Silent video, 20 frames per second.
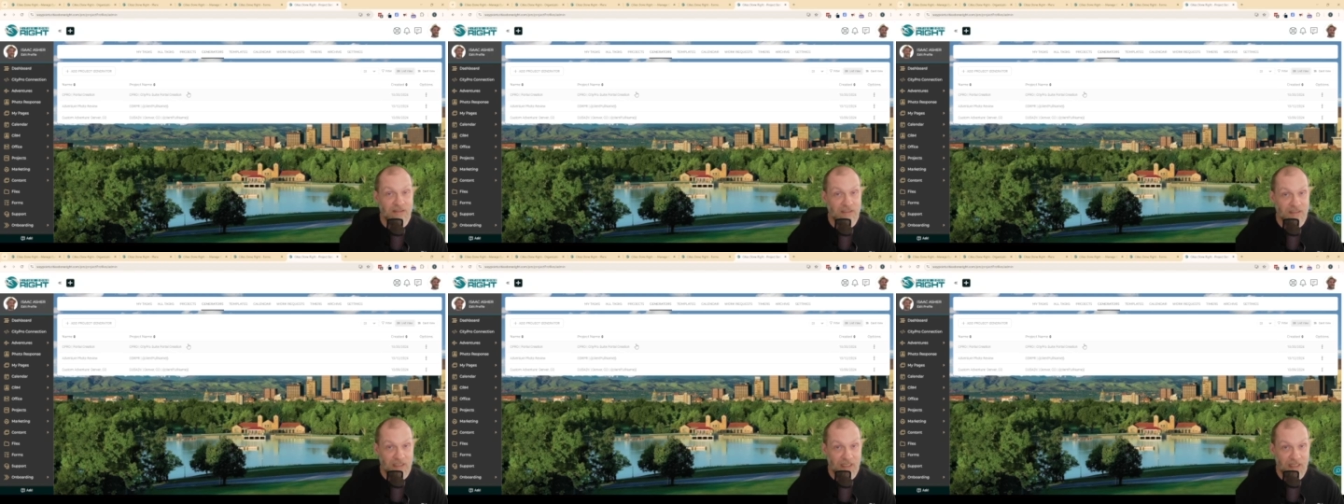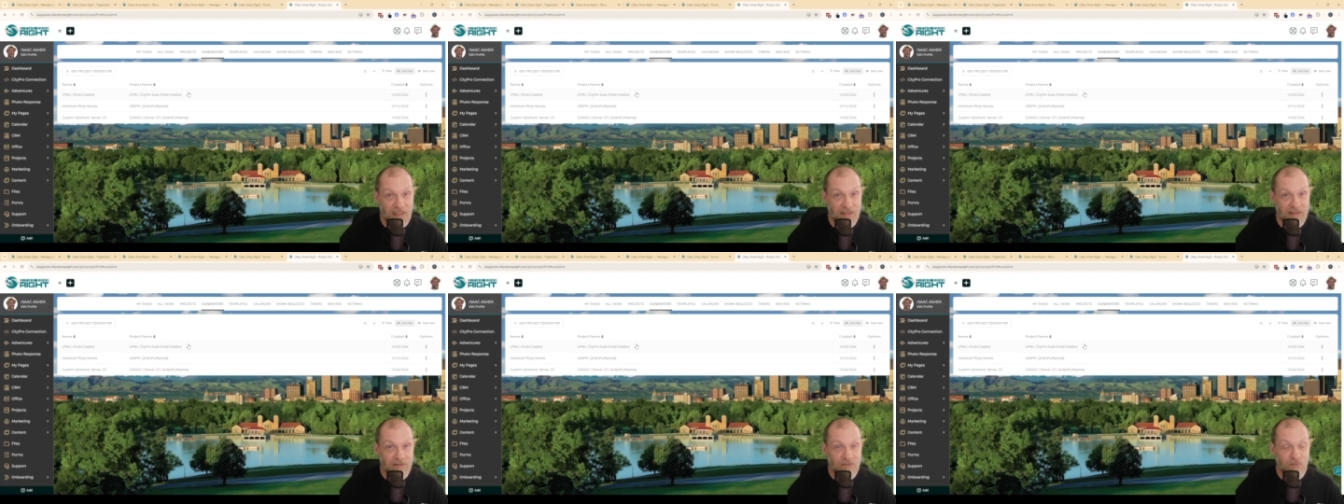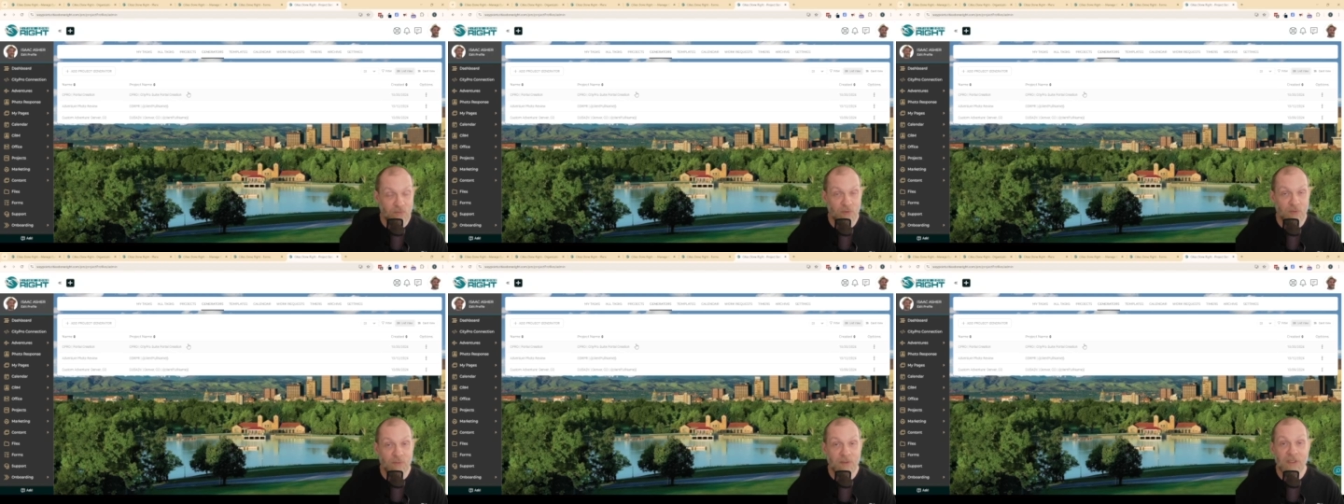client
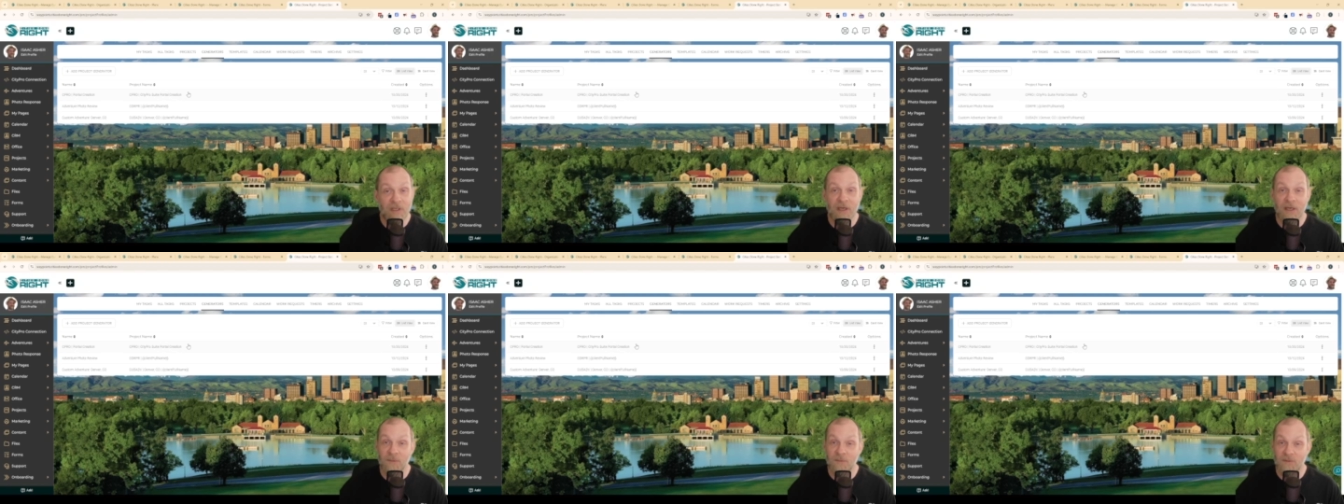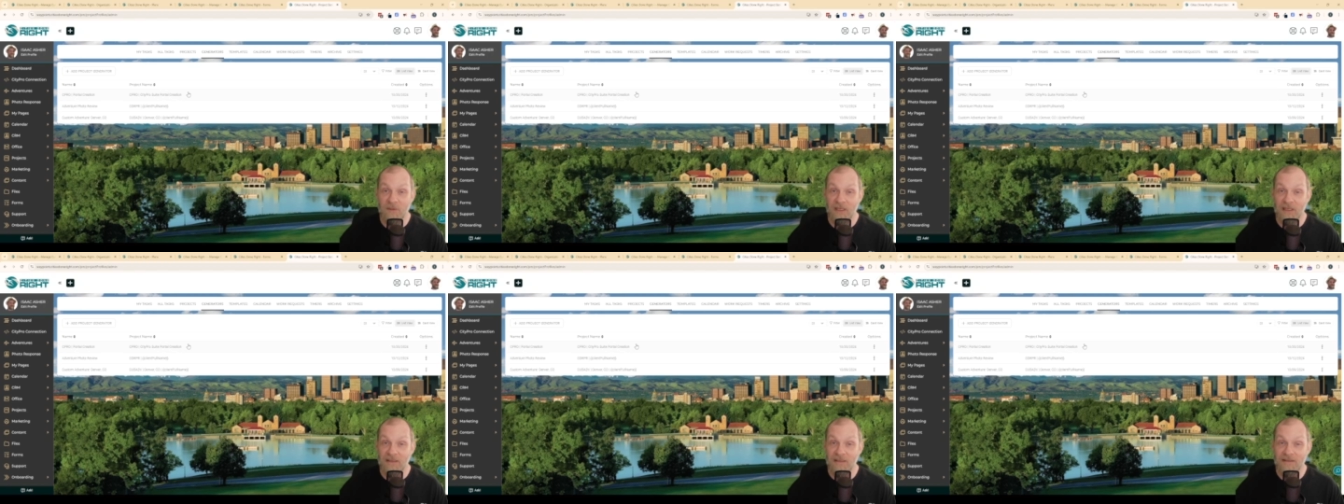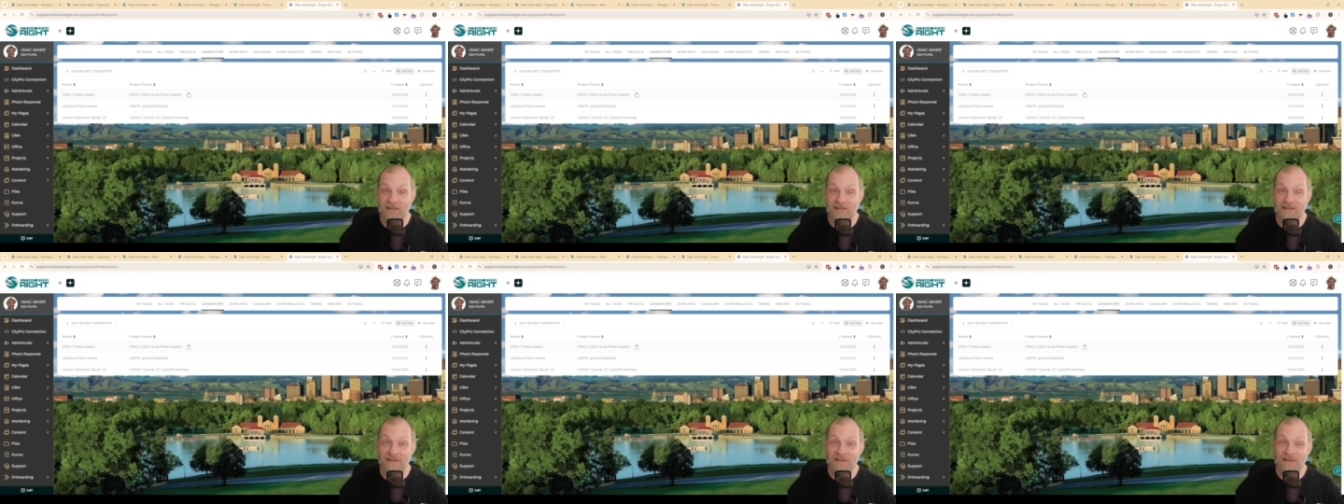will be
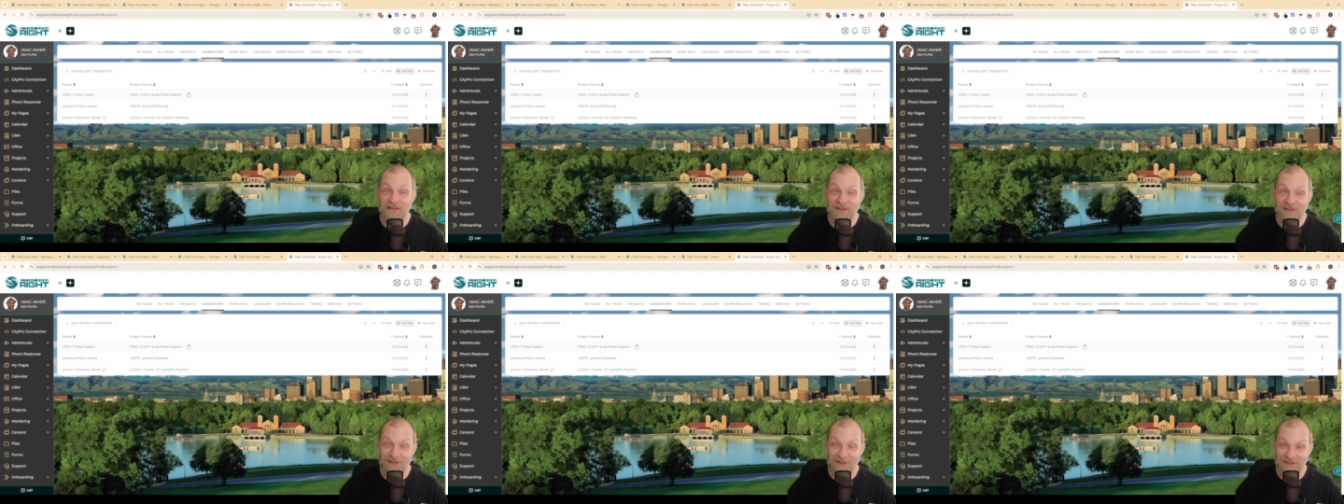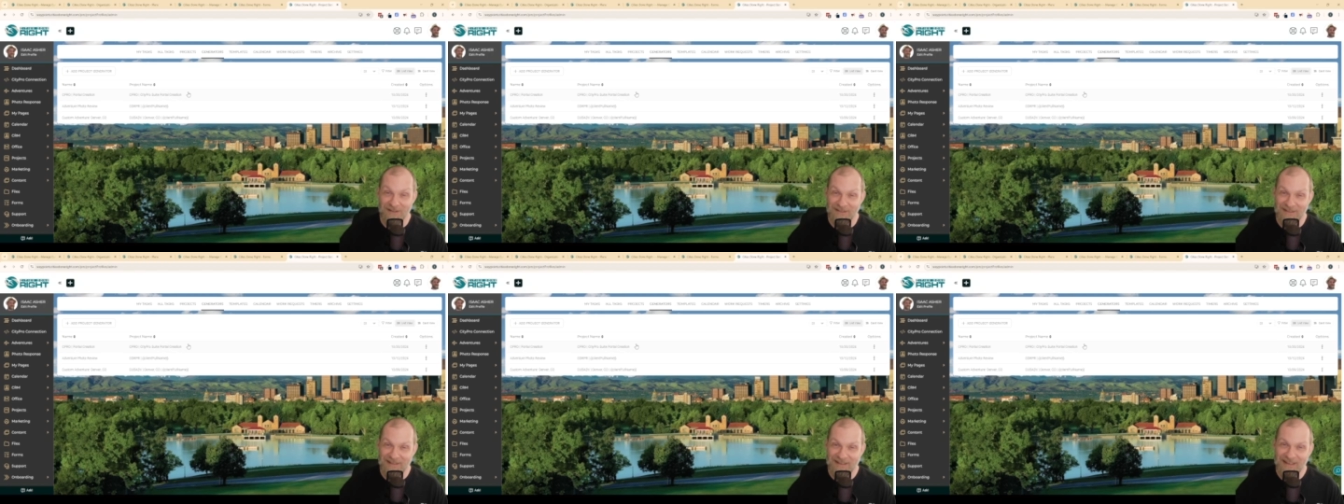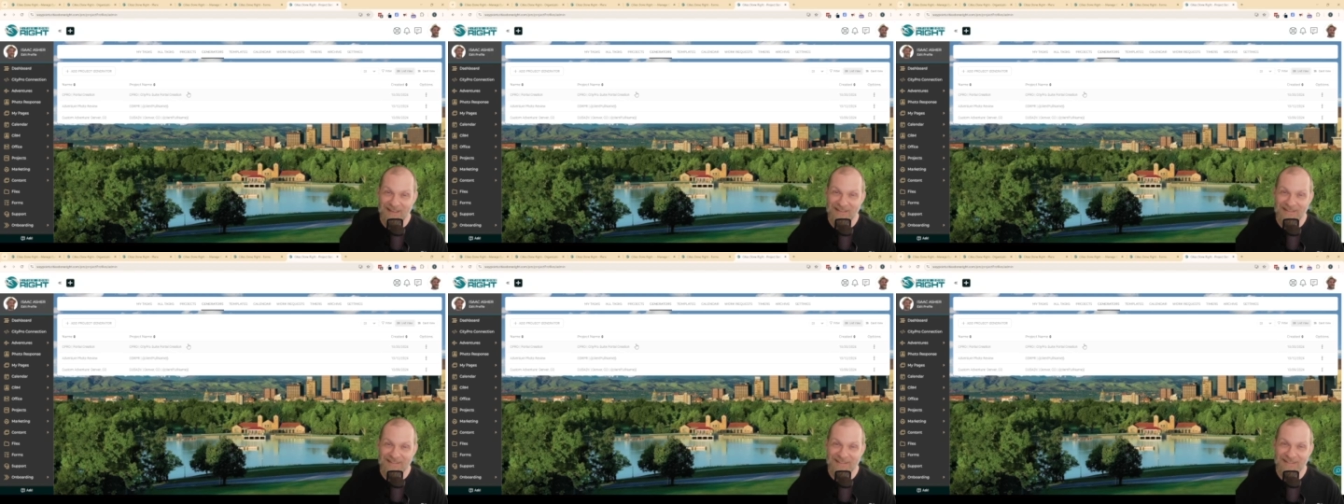updated to the current
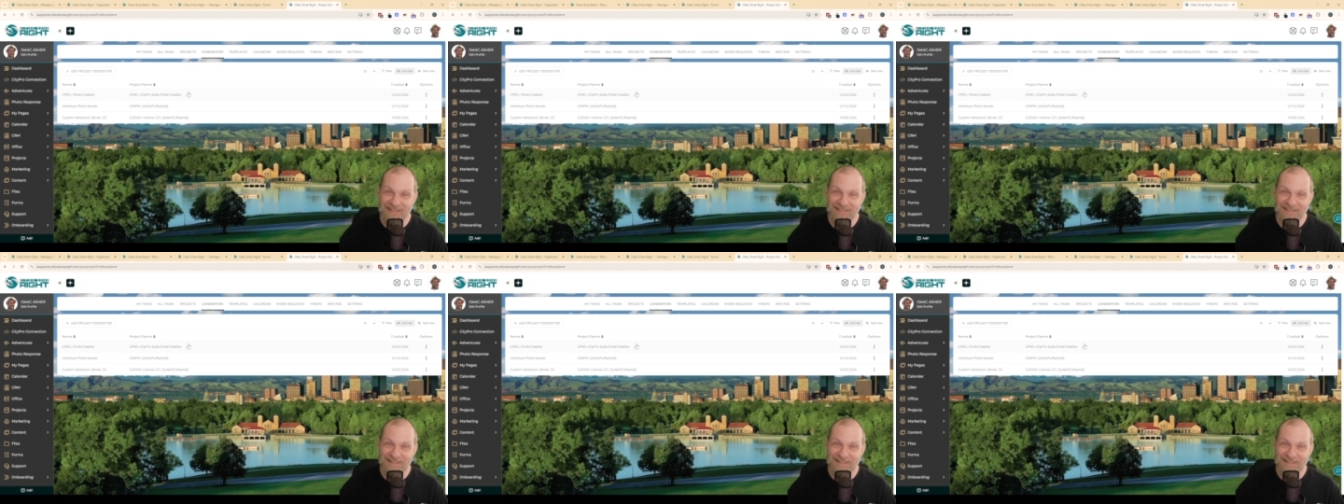date.